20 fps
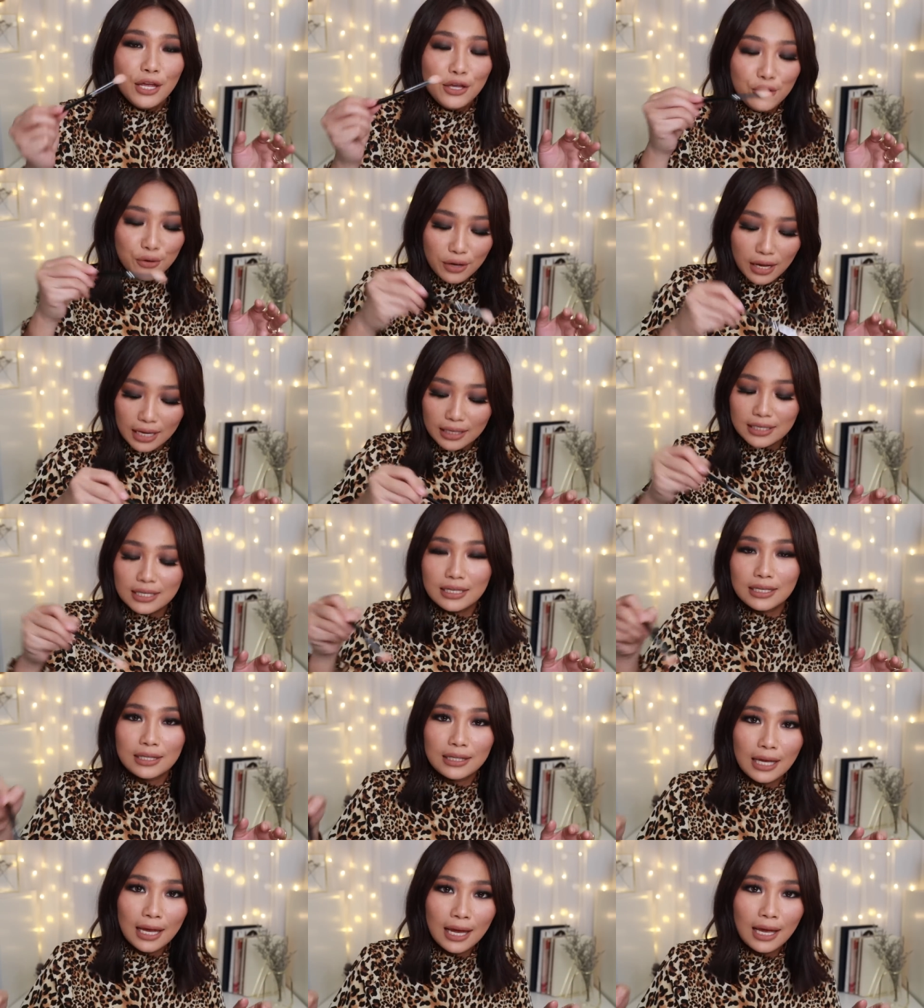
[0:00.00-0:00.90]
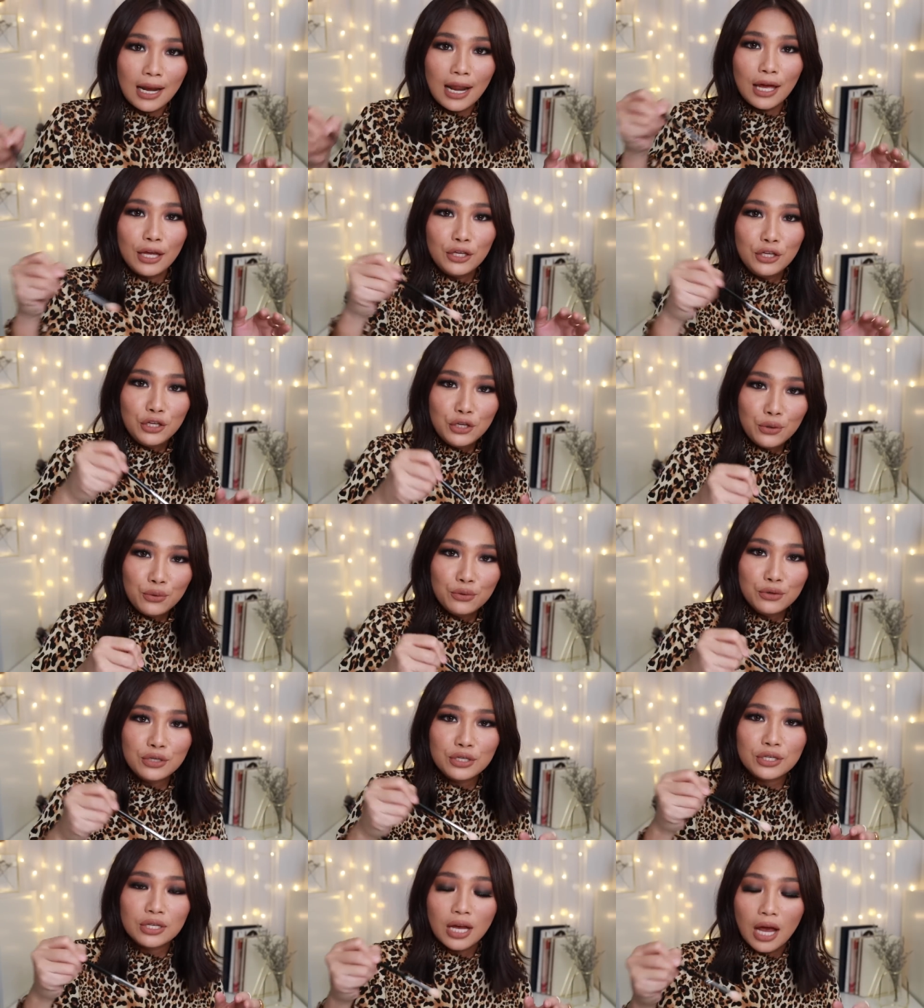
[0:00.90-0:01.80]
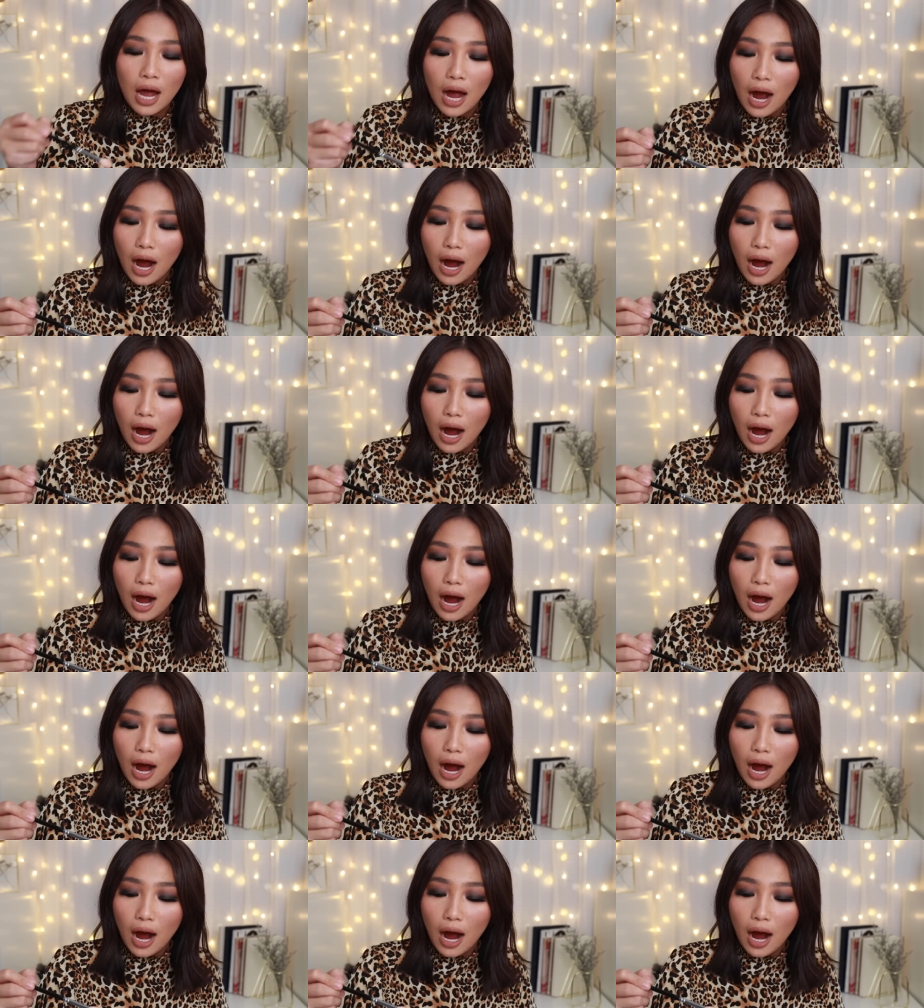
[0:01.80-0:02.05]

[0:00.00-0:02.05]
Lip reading: you can still use,